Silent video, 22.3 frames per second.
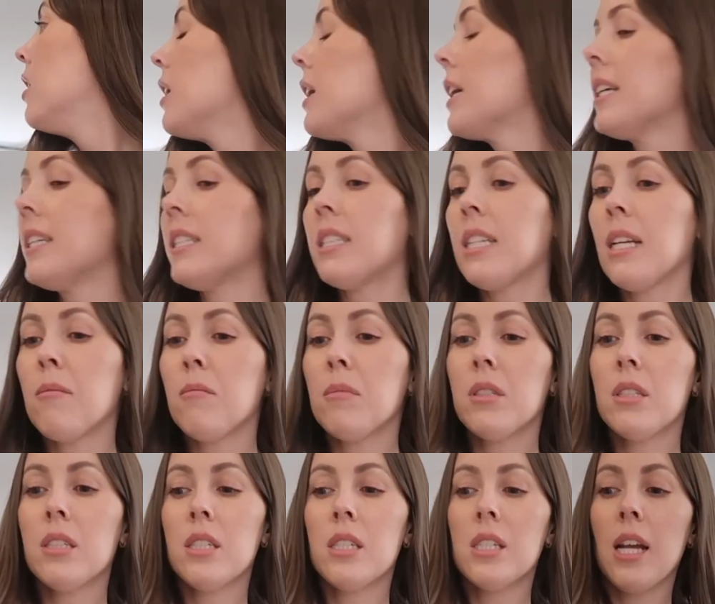he
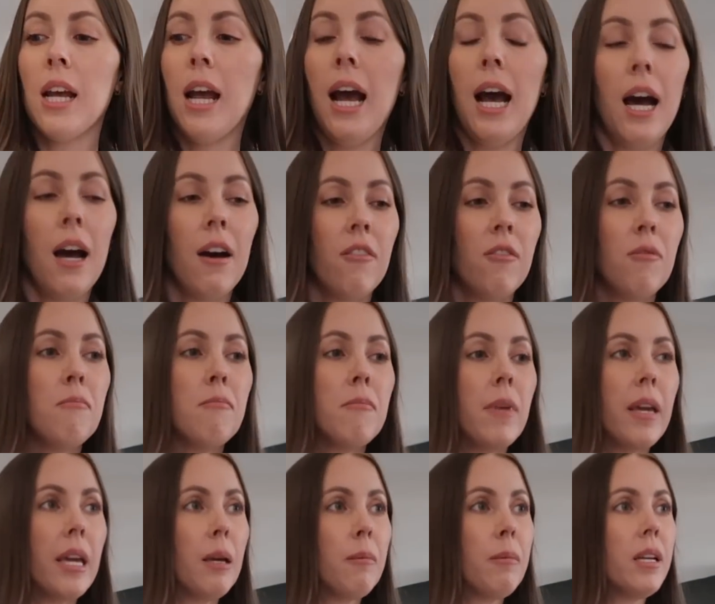seems to have
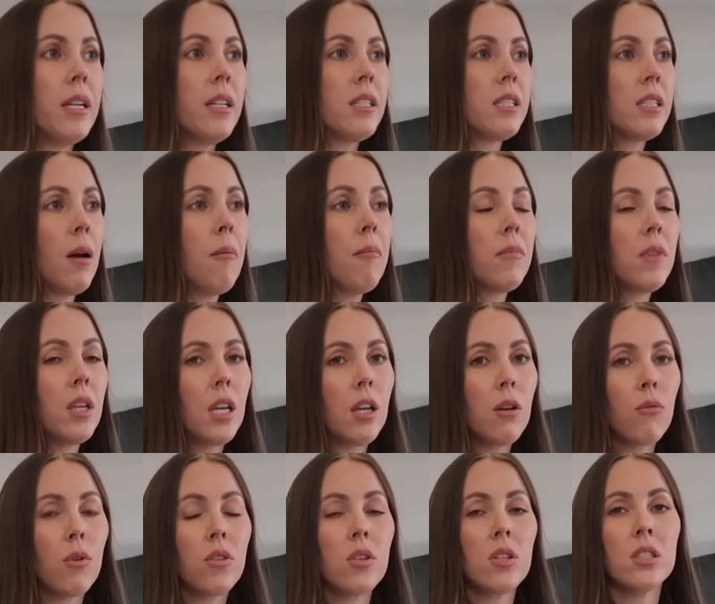maybe
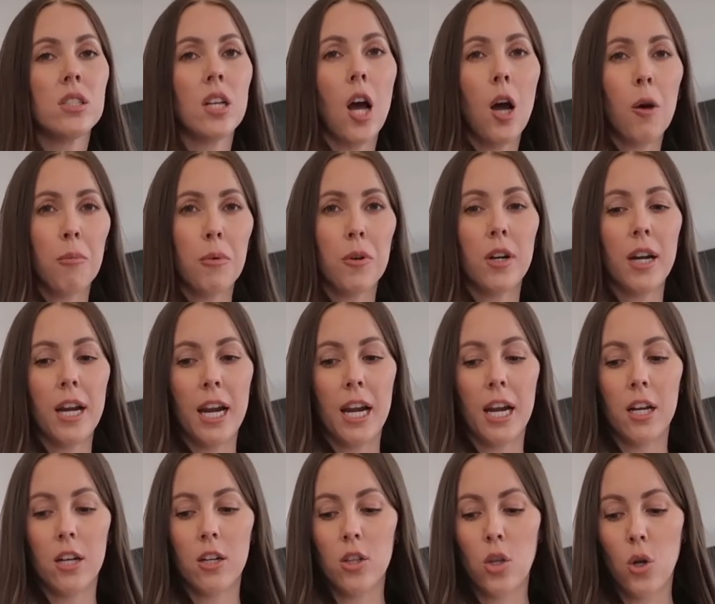something with his upper
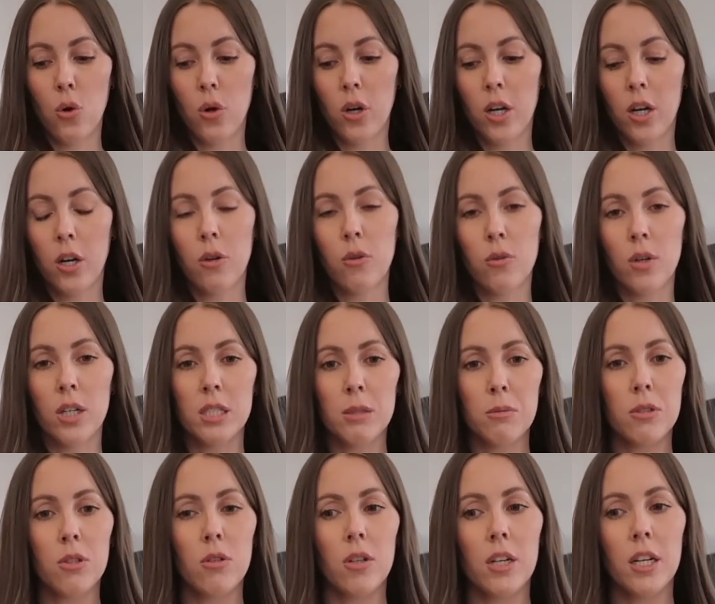and lower
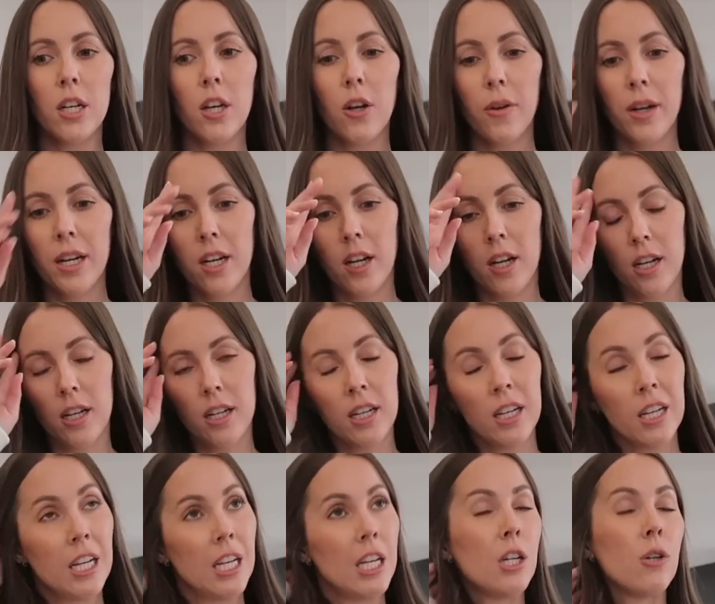respiratory going on.
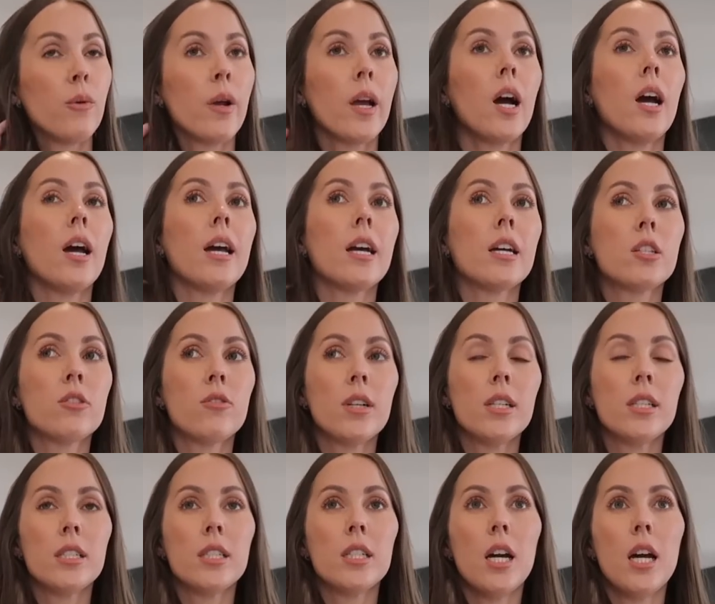We got
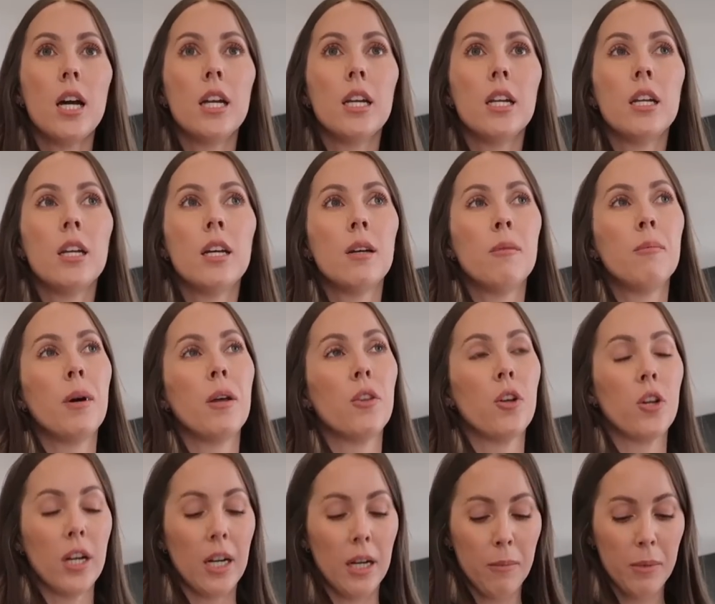x-rays done, but
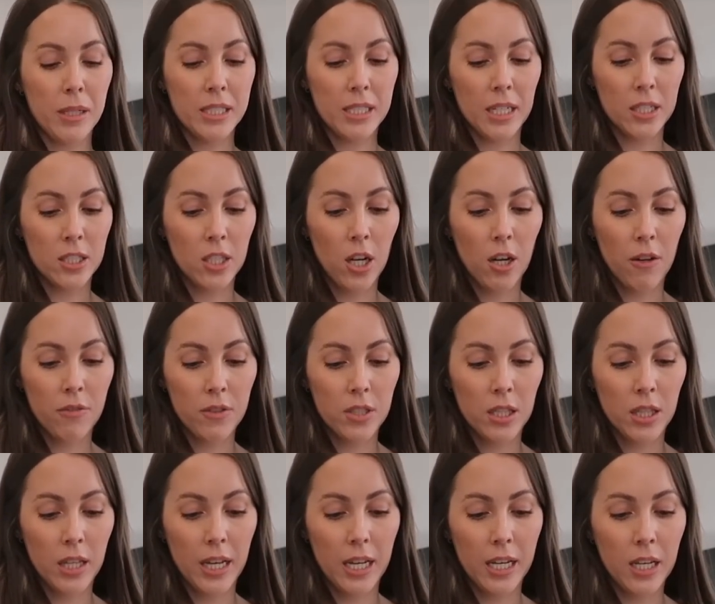they're gonna be sent off
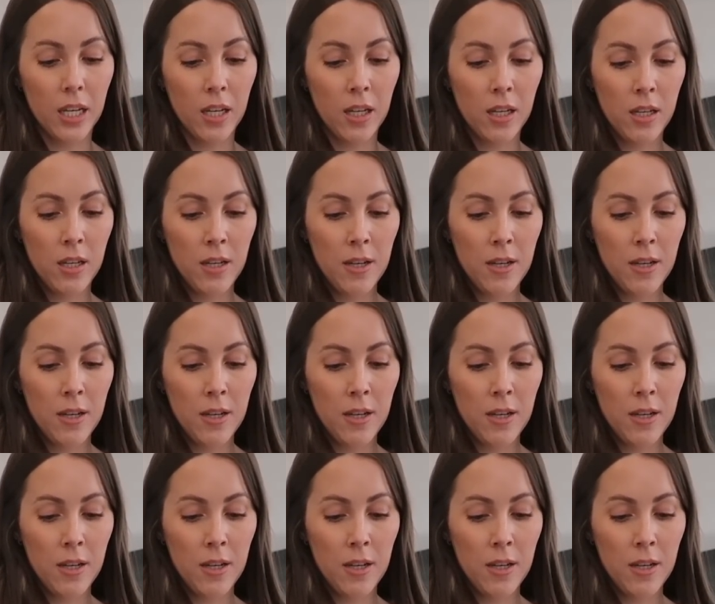to like